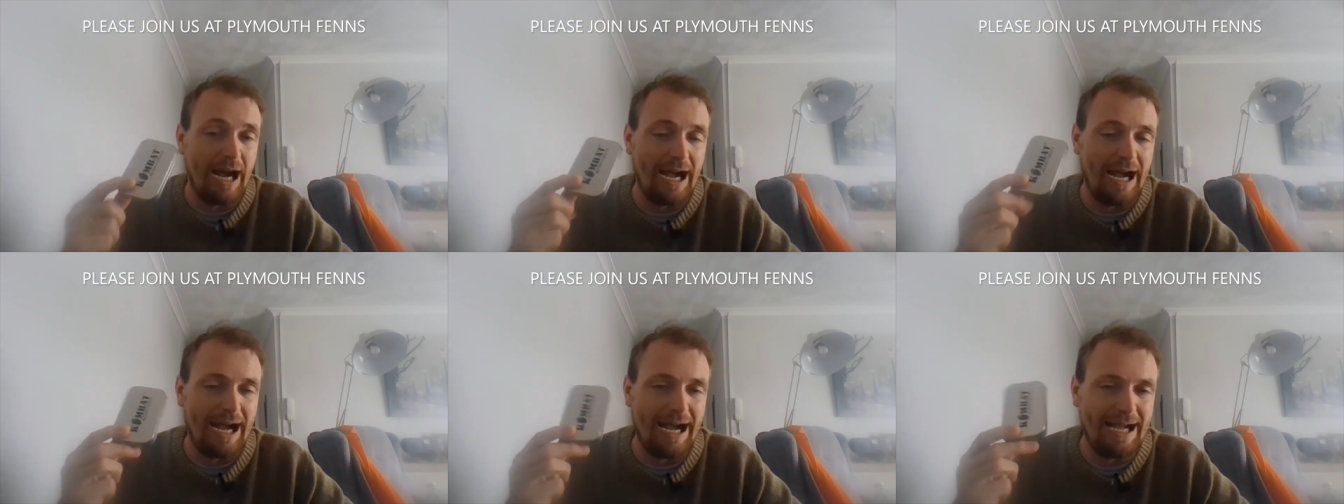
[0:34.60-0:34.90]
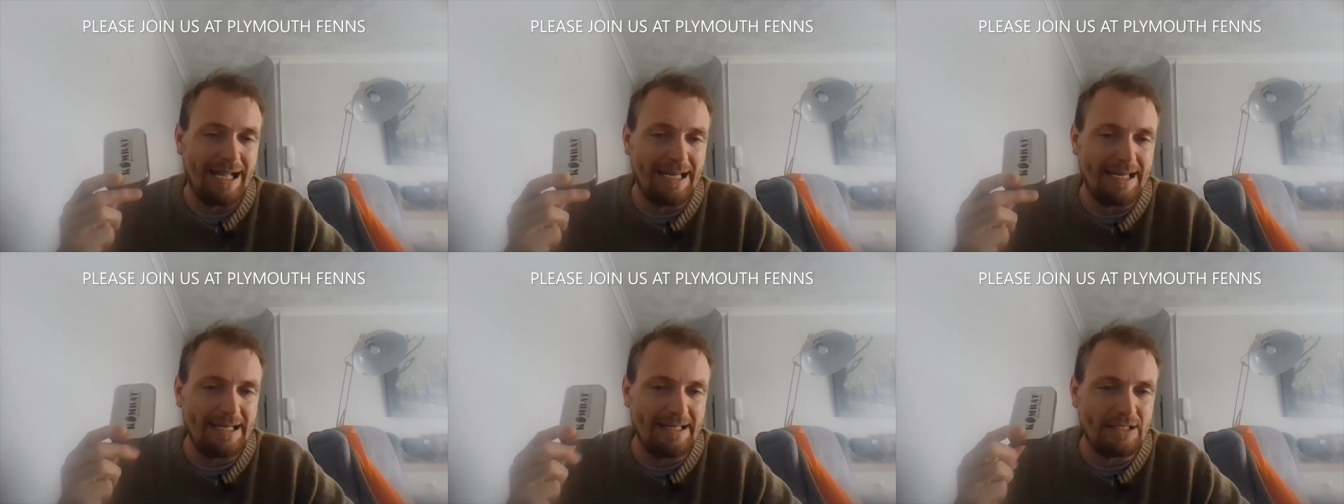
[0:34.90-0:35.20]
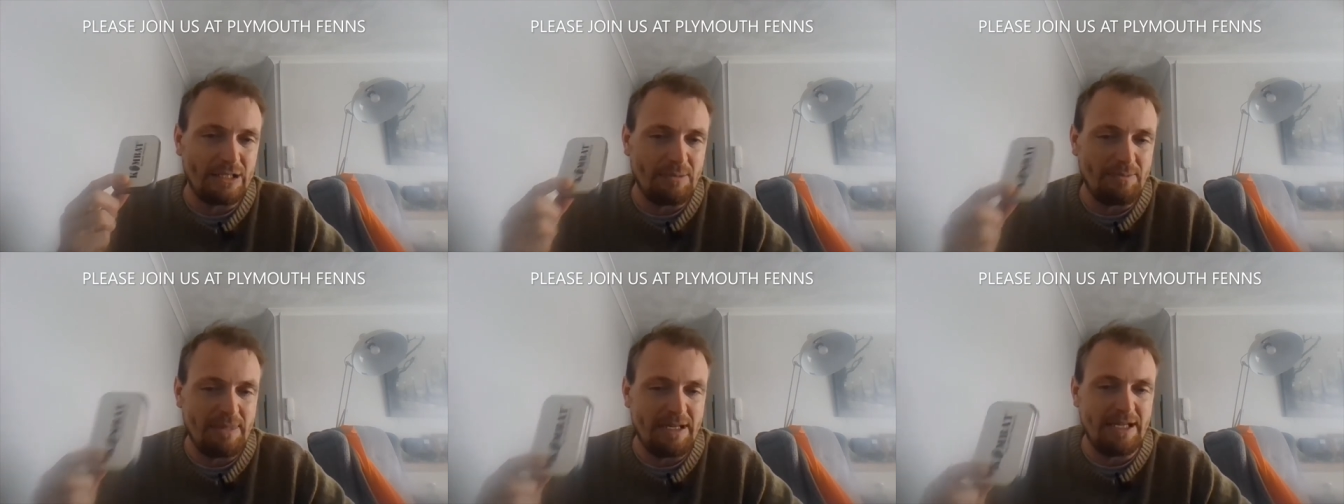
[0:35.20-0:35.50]
And
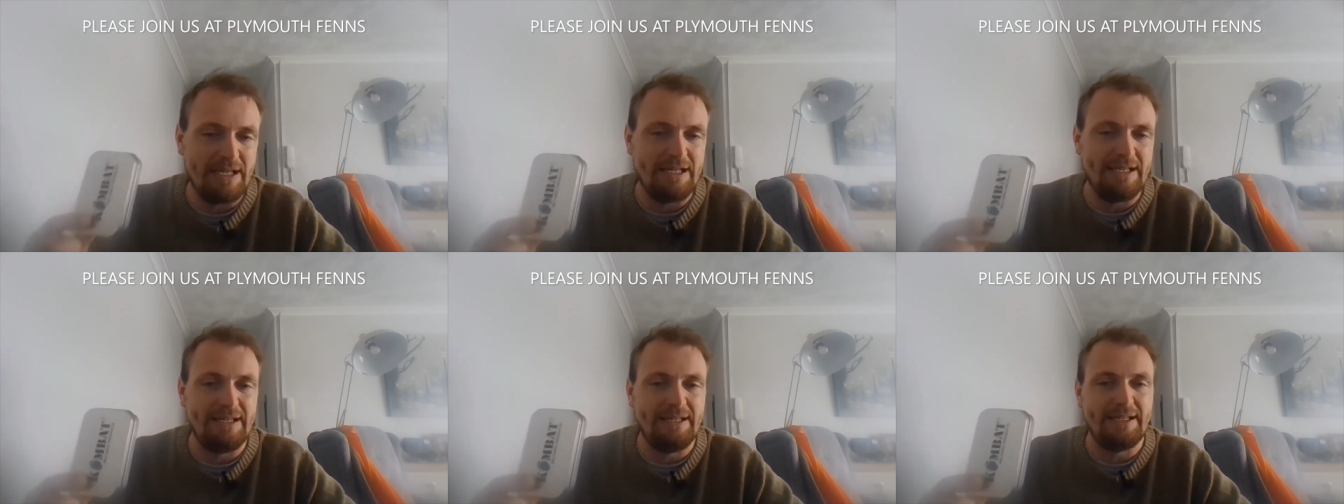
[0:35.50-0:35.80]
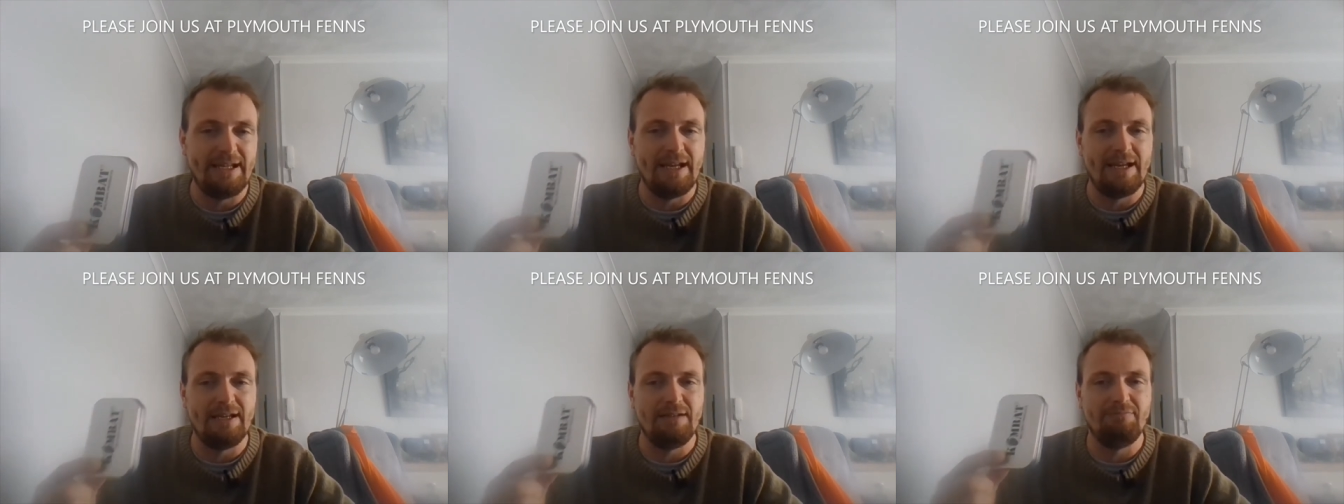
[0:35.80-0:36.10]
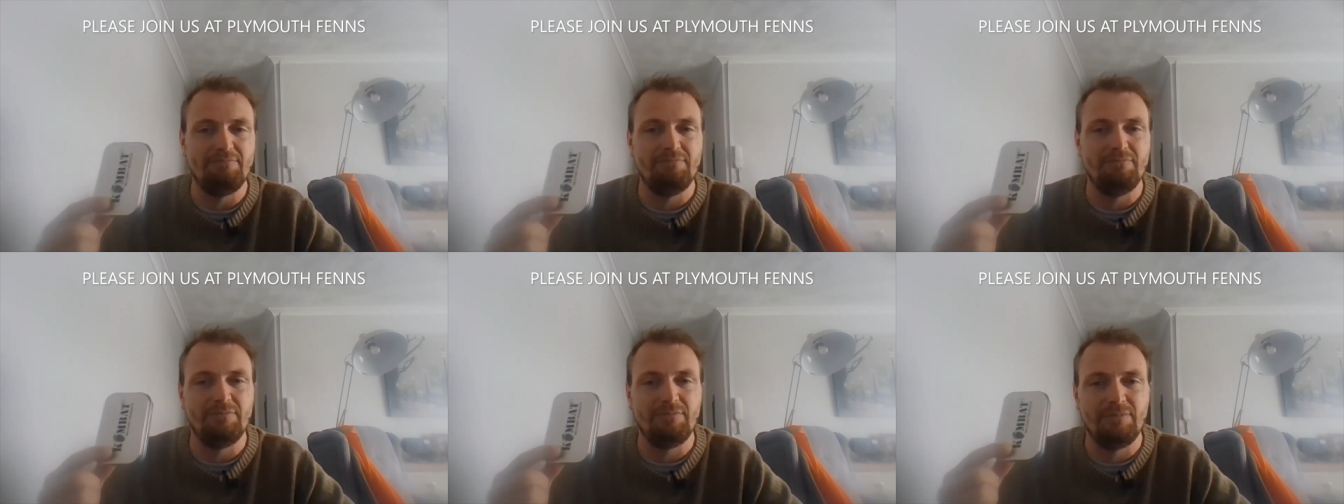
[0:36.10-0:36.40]
to me,
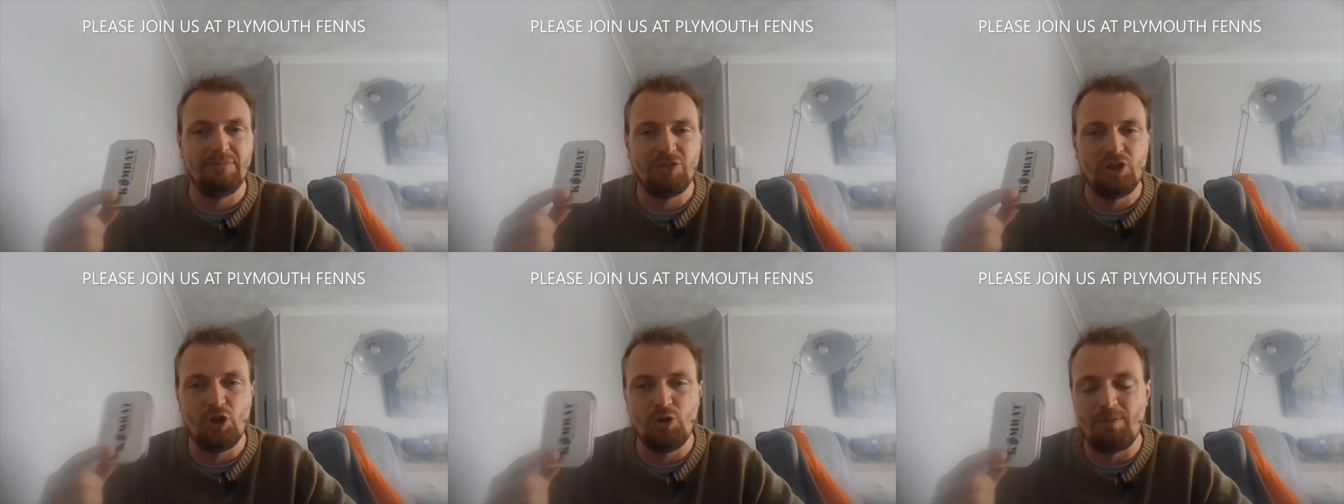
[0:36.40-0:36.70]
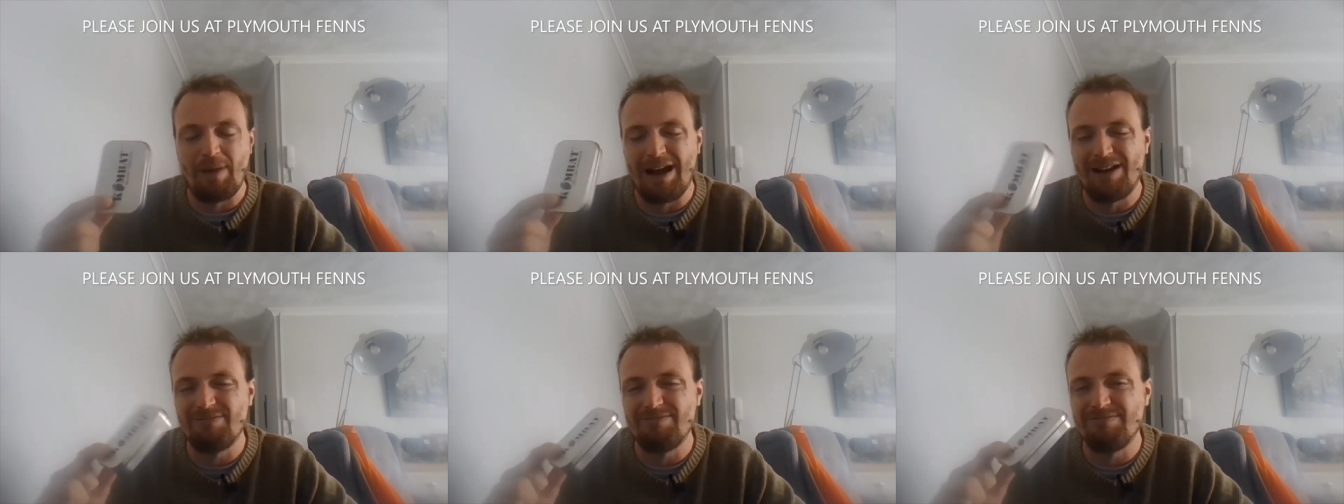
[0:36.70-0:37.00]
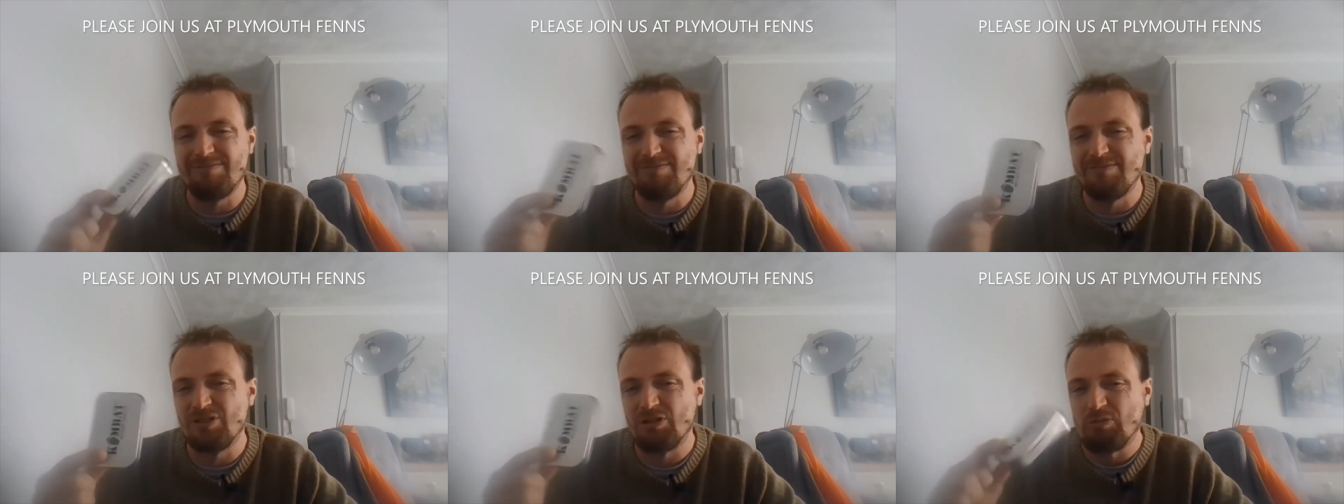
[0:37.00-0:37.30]

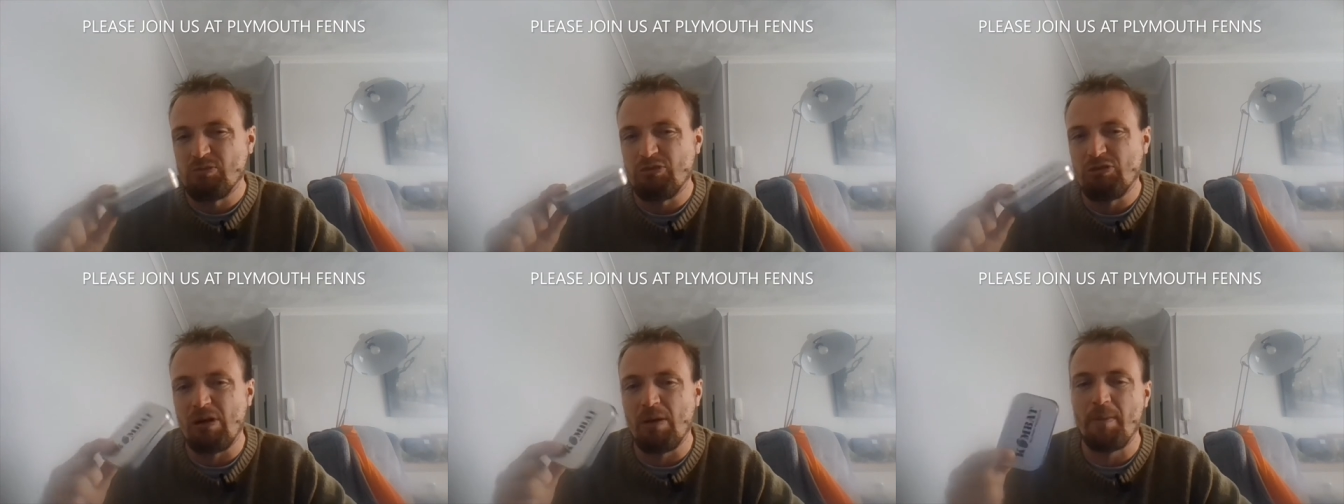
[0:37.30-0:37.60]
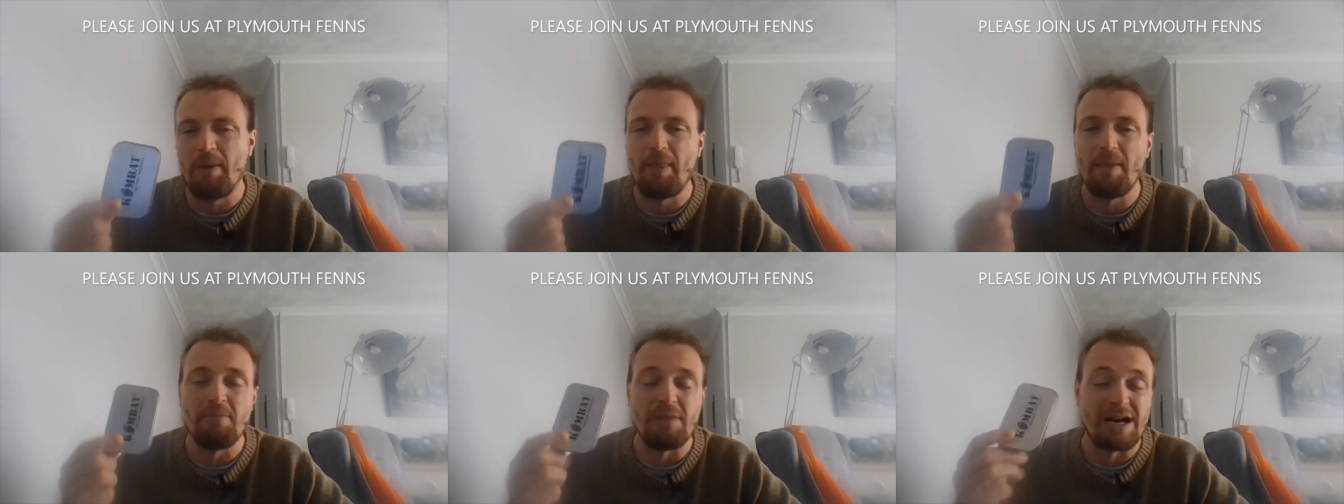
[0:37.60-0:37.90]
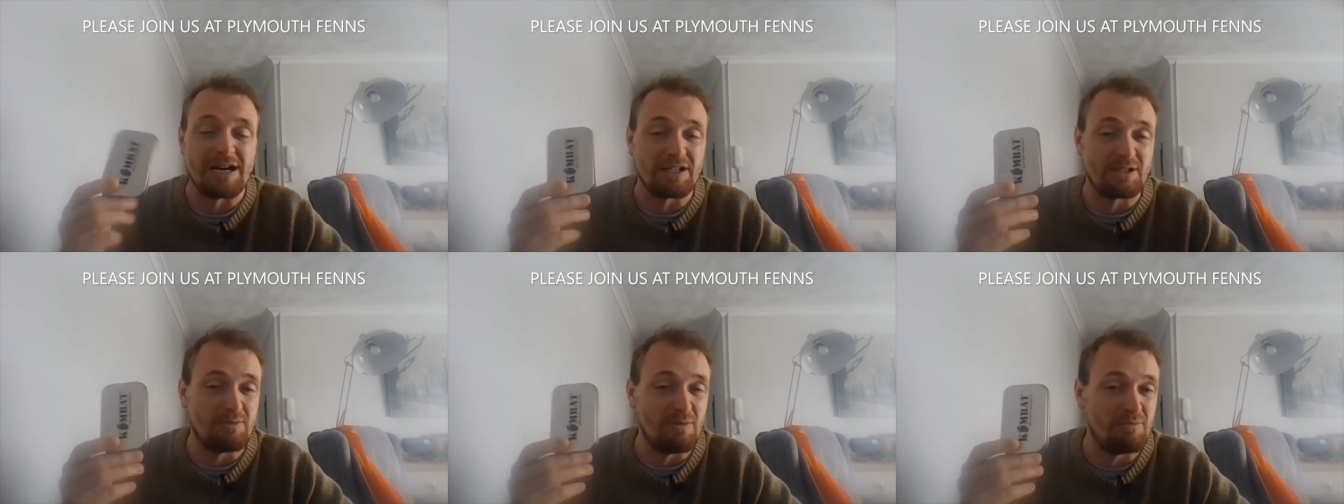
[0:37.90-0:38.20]
£2 probably the
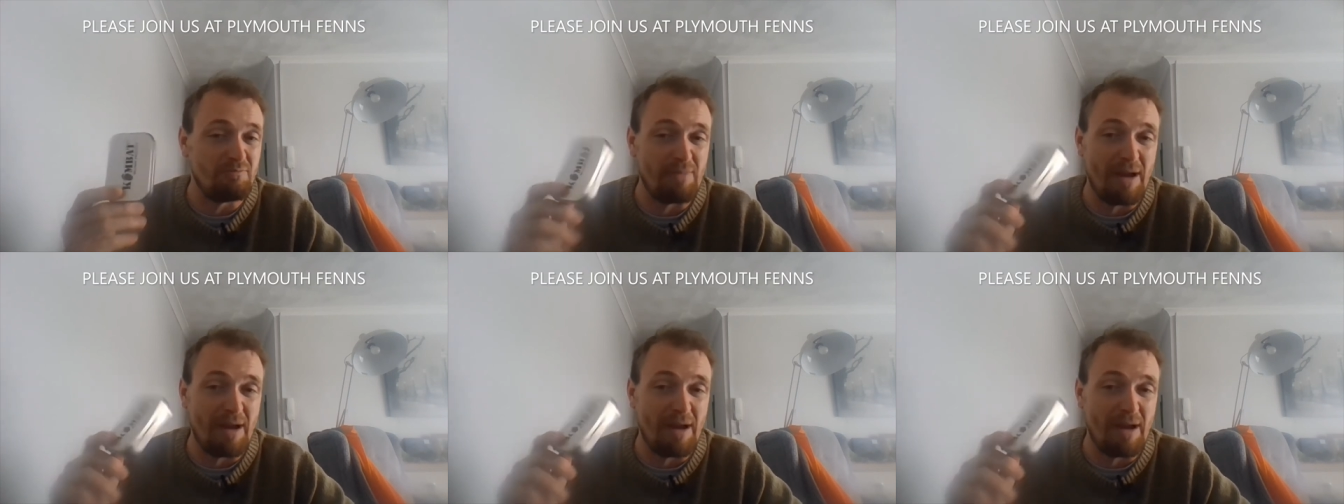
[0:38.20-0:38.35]
maximum,